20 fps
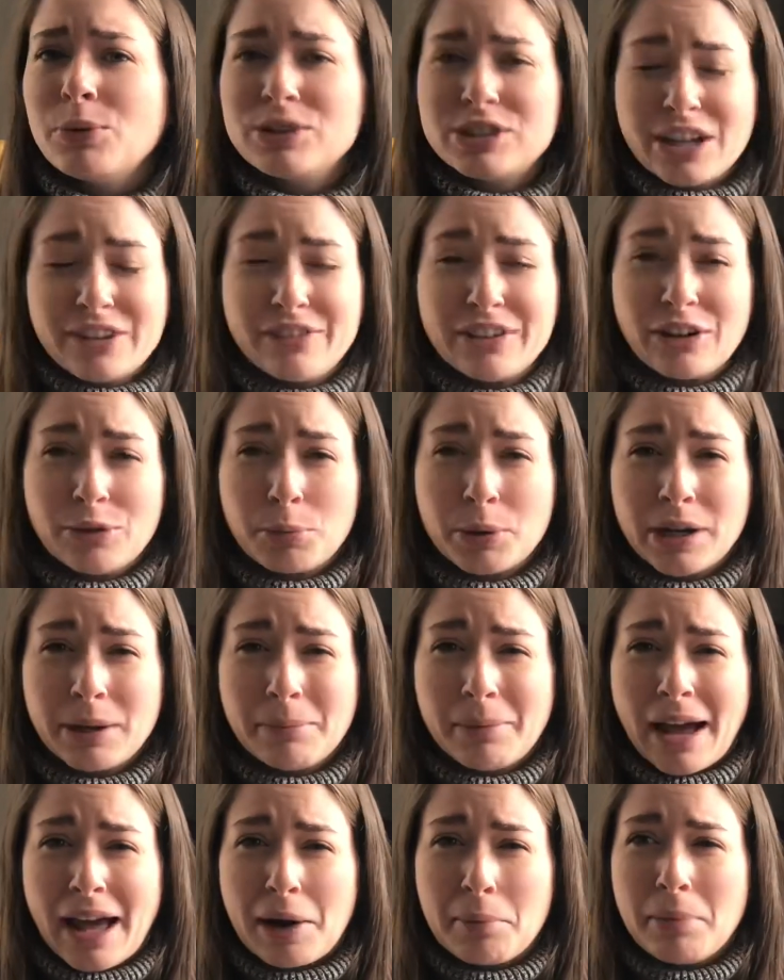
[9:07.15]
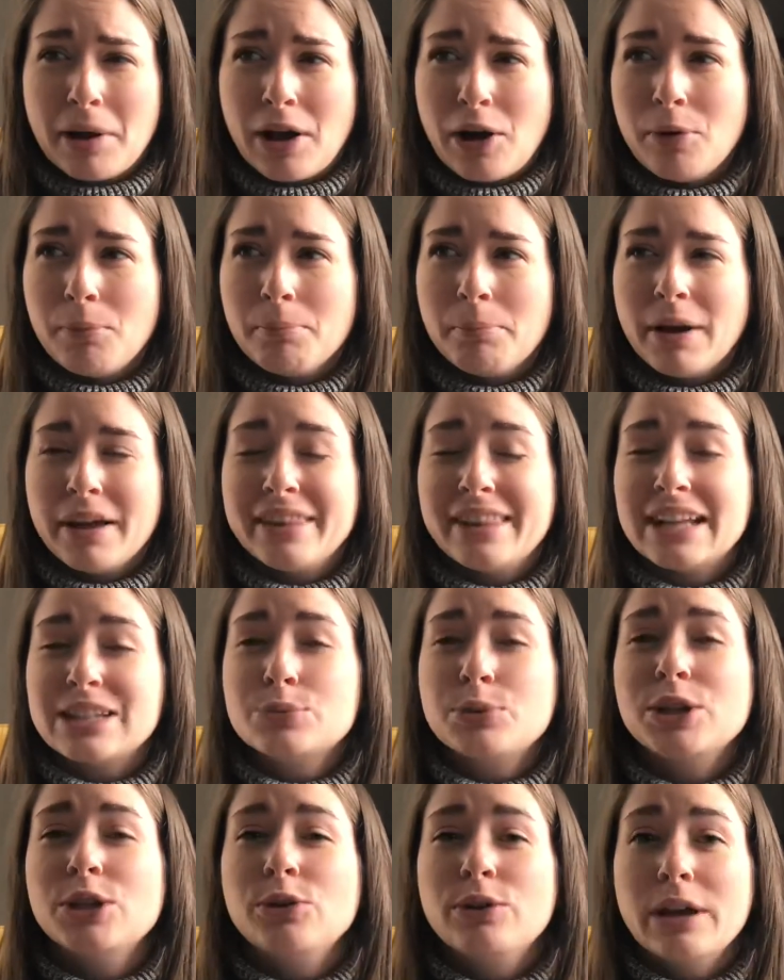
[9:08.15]
which I feel pretty bad about, but
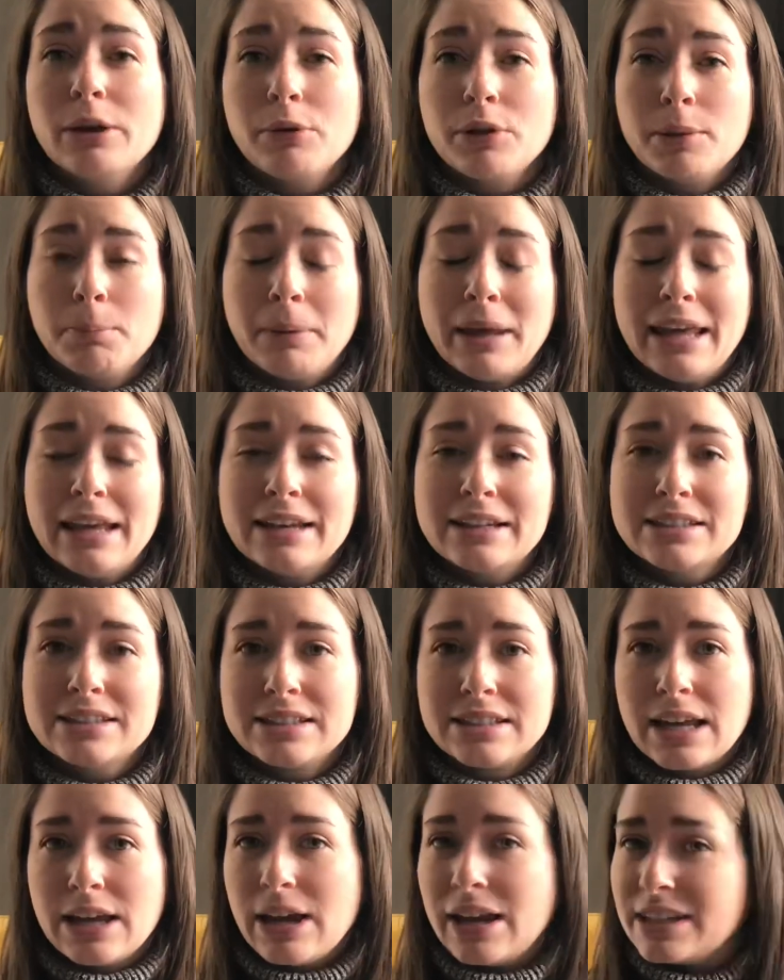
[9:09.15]
that's what you get with pinks,